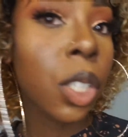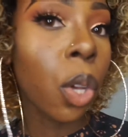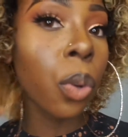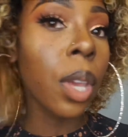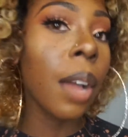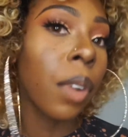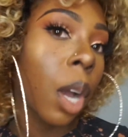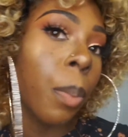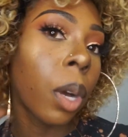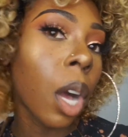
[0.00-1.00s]
So you have a
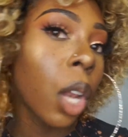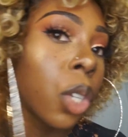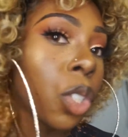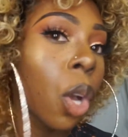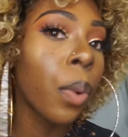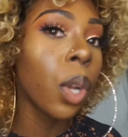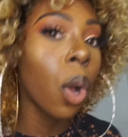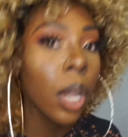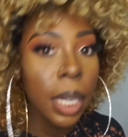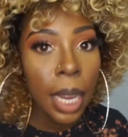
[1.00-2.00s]
couple colors going
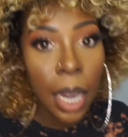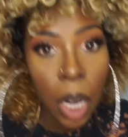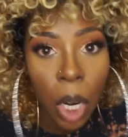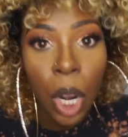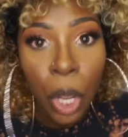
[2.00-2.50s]
on in here.